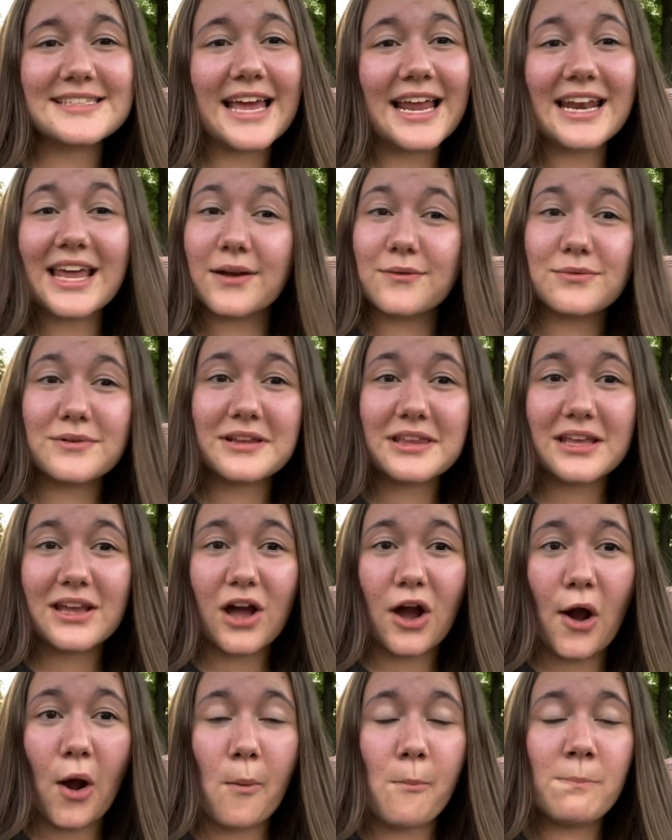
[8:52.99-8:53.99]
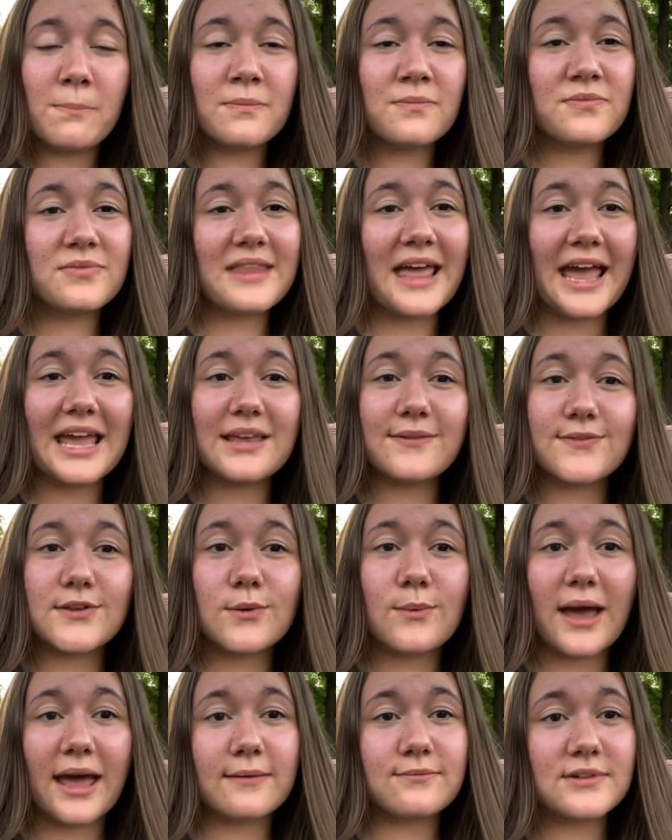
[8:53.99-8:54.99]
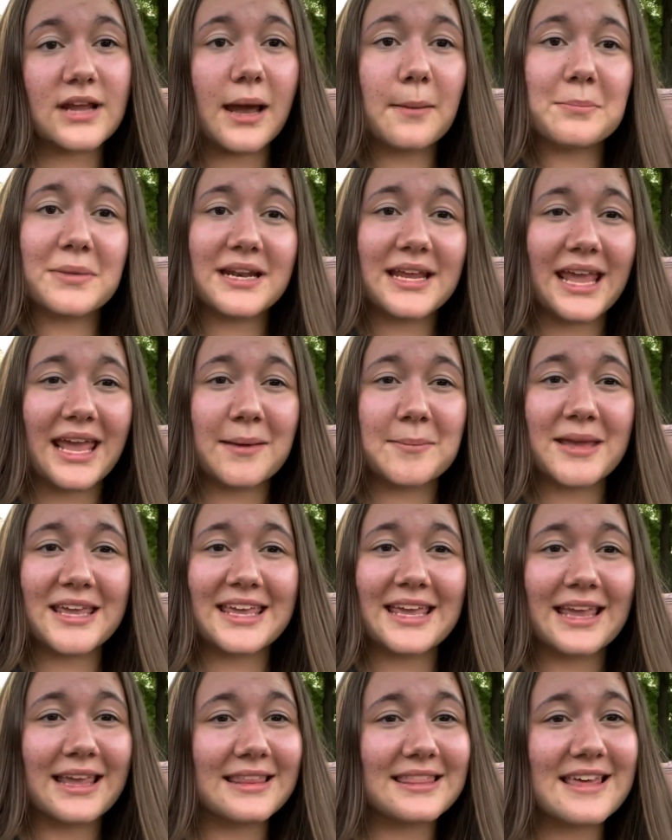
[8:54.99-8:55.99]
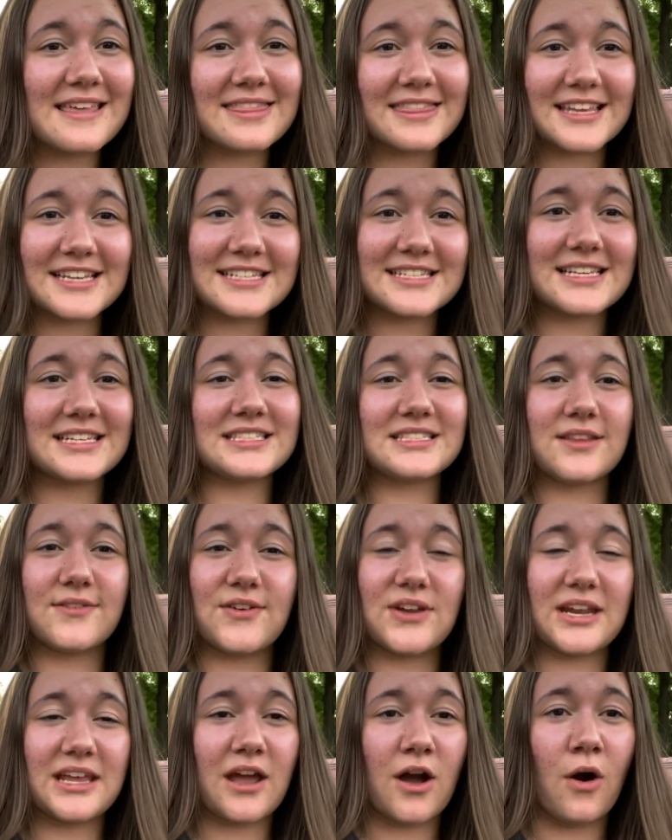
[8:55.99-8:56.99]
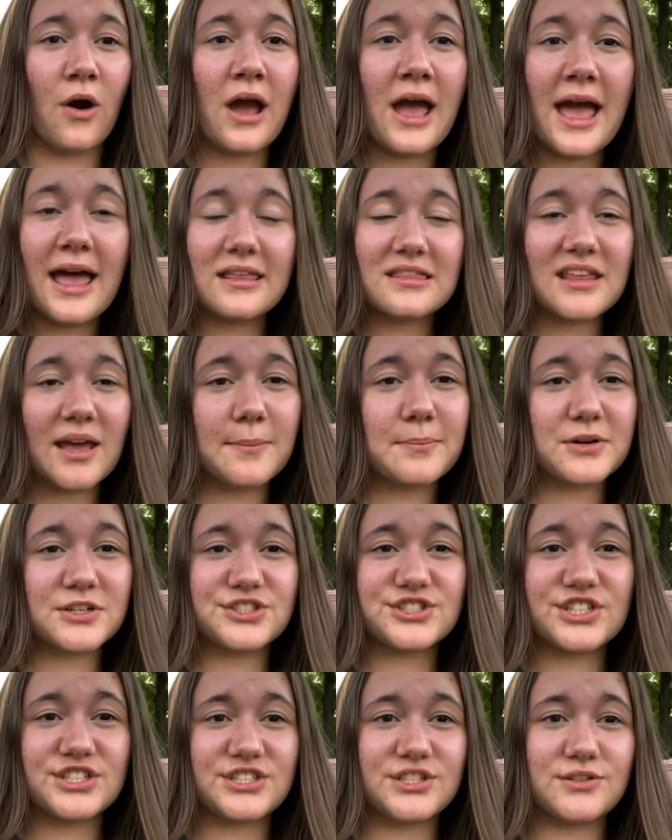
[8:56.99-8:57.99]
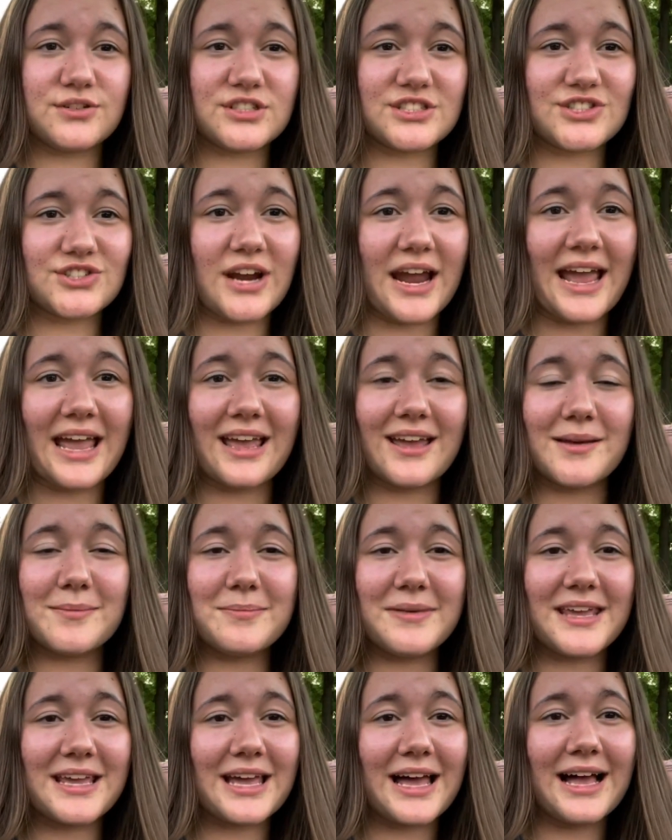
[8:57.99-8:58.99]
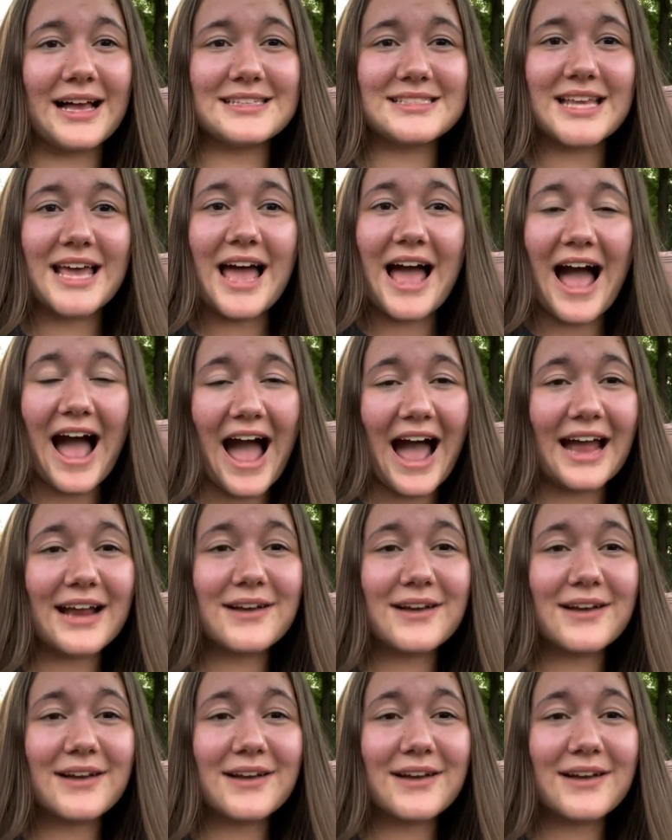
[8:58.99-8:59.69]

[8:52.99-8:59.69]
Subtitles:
and I really hope that if you have not been hammocking, then this is the video that pushes you to try it, because I